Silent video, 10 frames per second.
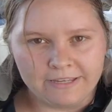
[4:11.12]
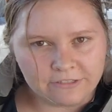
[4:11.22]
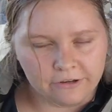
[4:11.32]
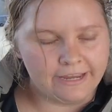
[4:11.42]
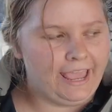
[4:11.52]
we
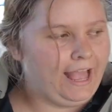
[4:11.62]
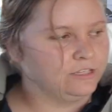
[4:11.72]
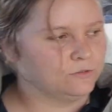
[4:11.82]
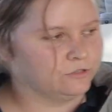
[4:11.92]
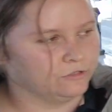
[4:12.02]
stock
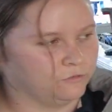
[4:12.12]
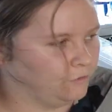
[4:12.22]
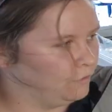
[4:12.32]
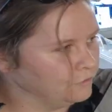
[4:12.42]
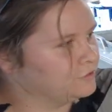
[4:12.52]
in-house, which is an
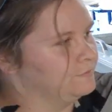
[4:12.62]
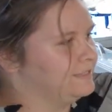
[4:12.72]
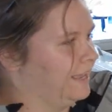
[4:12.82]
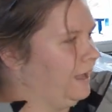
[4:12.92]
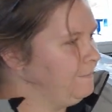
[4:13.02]
awesome
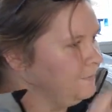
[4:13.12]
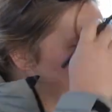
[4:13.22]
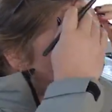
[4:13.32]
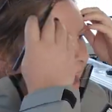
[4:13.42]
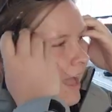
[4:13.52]
setup.
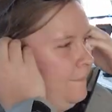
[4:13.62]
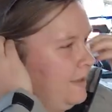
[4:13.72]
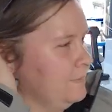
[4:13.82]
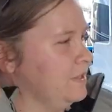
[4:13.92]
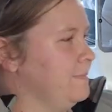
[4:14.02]

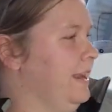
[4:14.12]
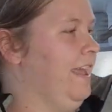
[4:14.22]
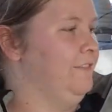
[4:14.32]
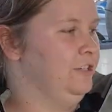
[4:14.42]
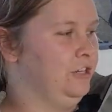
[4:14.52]
Comes with a bit
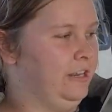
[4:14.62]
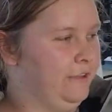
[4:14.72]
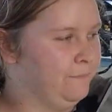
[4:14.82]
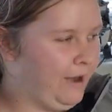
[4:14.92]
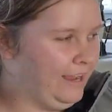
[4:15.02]
heavier
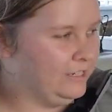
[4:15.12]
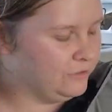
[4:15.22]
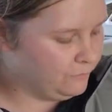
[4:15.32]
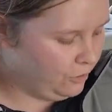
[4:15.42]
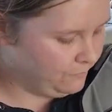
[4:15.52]
duty bracket
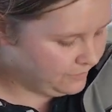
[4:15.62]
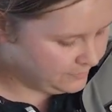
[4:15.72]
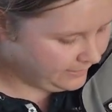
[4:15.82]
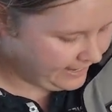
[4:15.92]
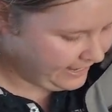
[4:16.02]
to what
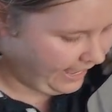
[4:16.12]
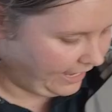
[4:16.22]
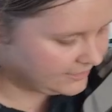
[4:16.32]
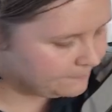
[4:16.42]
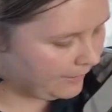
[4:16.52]
this one here
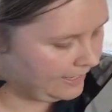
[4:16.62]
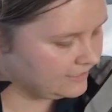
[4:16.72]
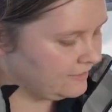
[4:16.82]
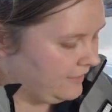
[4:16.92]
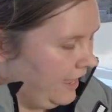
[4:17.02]
has,
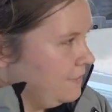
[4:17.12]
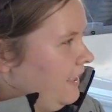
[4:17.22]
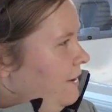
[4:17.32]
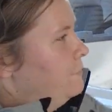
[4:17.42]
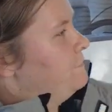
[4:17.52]
but that
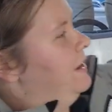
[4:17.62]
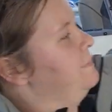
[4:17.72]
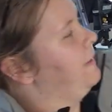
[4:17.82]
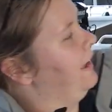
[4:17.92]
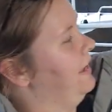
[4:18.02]
there will
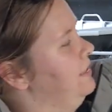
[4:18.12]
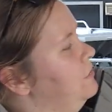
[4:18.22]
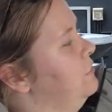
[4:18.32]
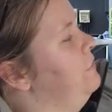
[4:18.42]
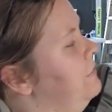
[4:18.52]
feed back
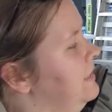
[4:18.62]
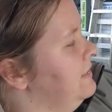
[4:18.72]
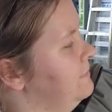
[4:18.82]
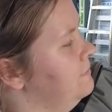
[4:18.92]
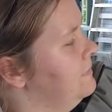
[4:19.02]
into
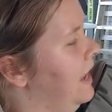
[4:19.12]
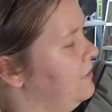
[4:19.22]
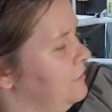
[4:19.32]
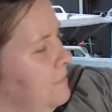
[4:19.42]
this sounder